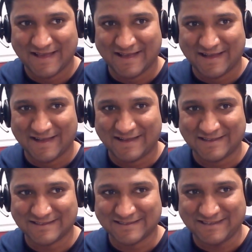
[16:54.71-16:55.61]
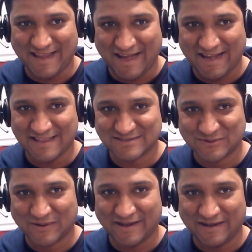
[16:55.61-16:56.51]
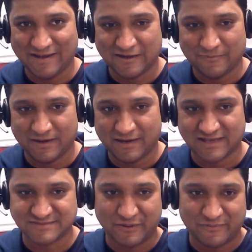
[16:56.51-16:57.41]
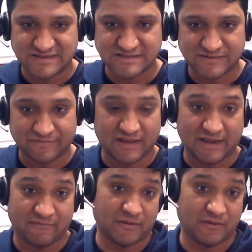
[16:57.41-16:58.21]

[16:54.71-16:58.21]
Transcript: Uh, Take it in, soak it in a little bit, ask me questions if you have.